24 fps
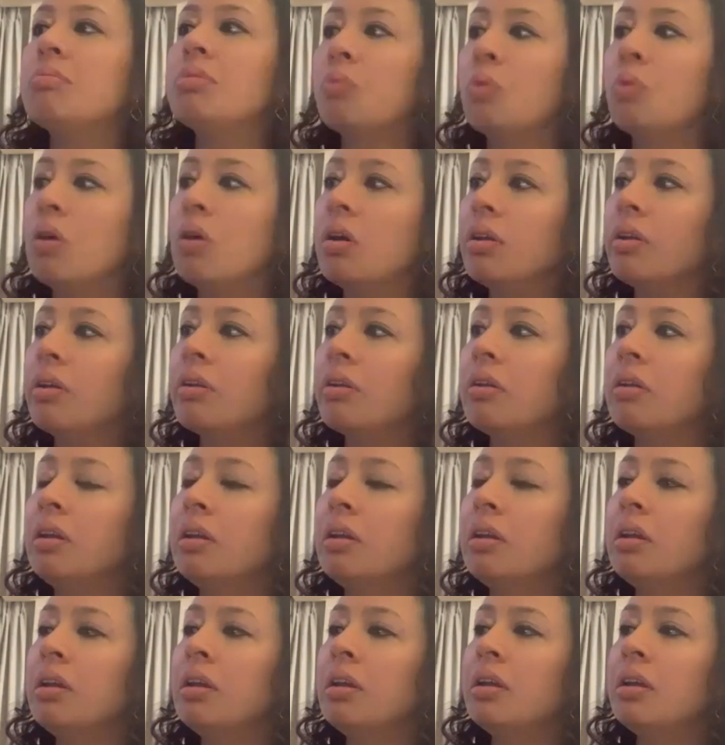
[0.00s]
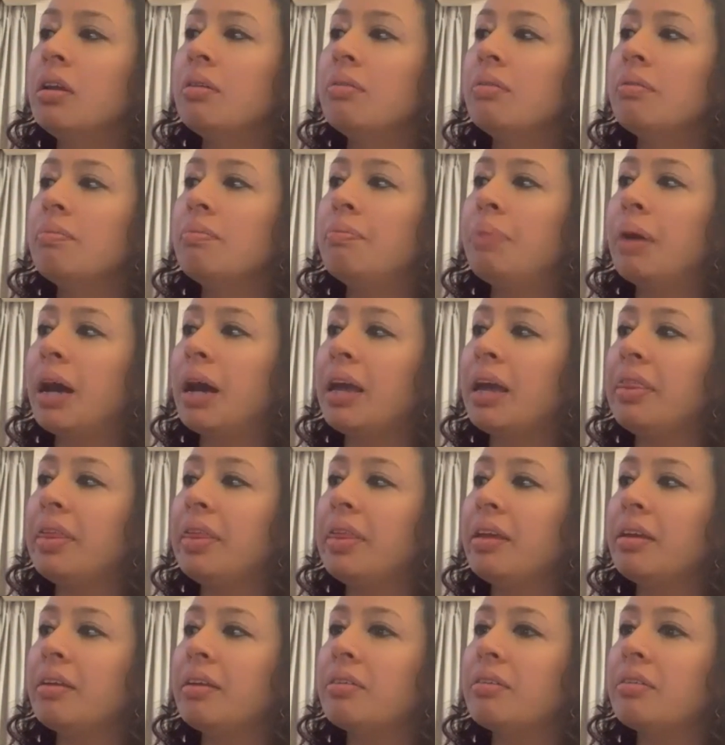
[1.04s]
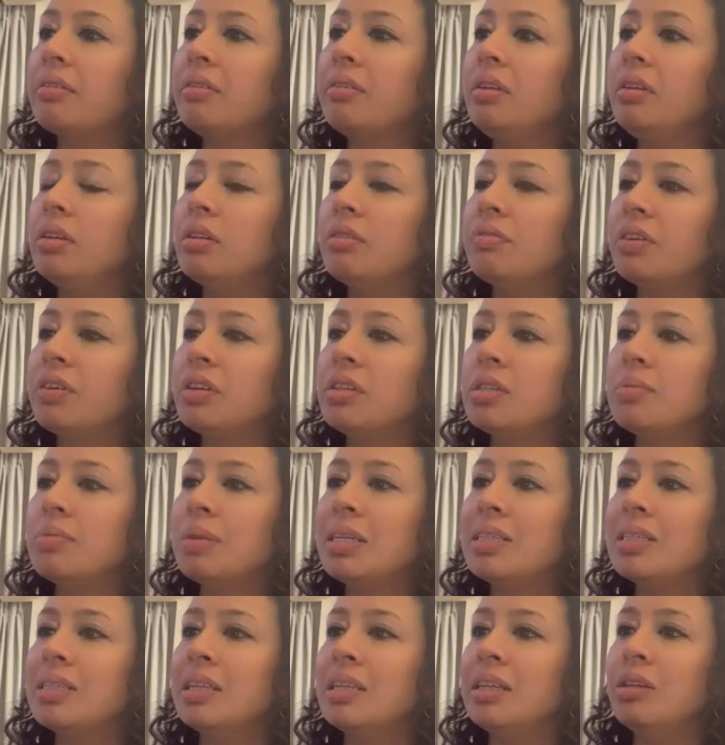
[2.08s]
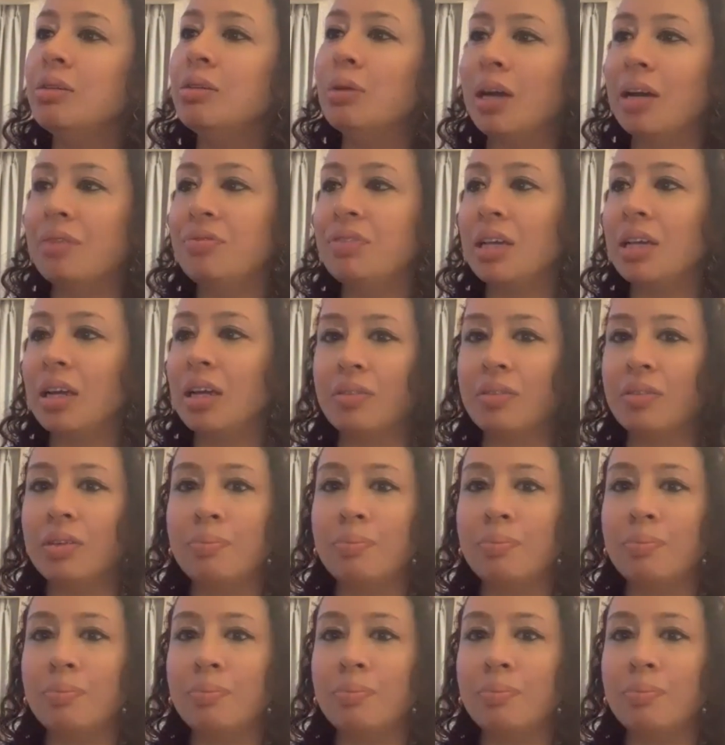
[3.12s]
one. But I think, fundamentally you have to have a